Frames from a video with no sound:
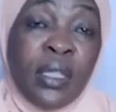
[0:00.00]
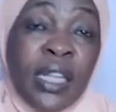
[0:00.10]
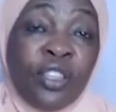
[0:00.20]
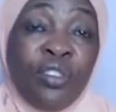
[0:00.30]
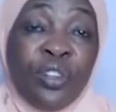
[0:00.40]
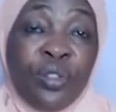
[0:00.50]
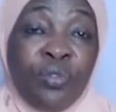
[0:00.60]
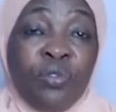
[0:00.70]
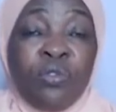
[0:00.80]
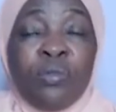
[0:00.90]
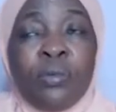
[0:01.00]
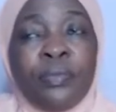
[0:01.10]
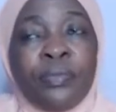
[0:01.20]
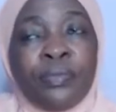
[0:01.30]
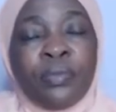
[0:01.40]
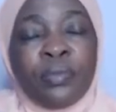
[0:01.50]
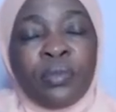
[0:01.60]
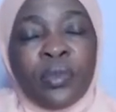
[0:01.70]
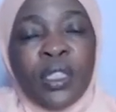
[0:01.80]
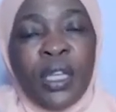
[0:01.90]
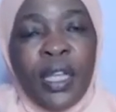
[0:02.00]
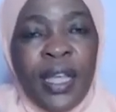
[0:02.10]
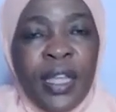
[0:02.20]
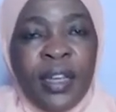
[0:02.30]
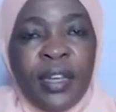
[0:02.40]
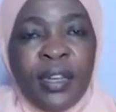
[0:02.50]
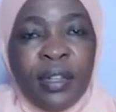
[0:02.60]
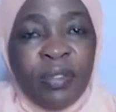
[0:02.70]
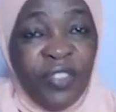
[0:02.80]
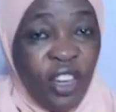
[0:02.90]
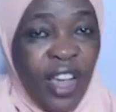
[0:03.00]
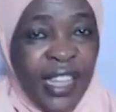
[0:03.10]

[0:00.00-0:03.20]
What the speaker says: lesson two in video